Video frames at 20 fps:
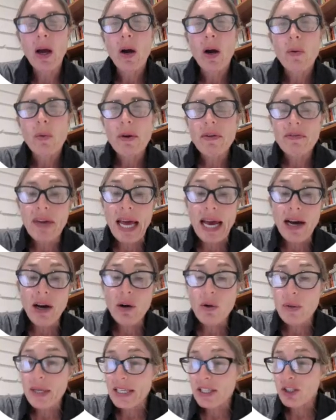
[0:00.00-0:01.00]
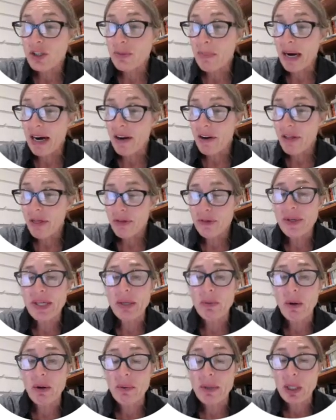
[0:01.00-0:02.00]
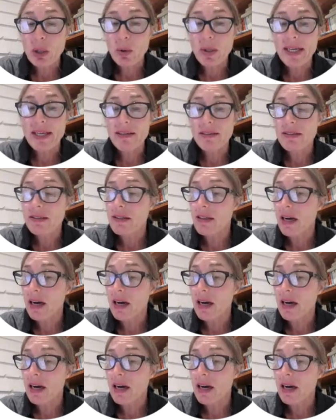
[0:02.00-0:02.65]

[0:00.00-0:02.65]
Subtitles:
We've now into part 3, where we look at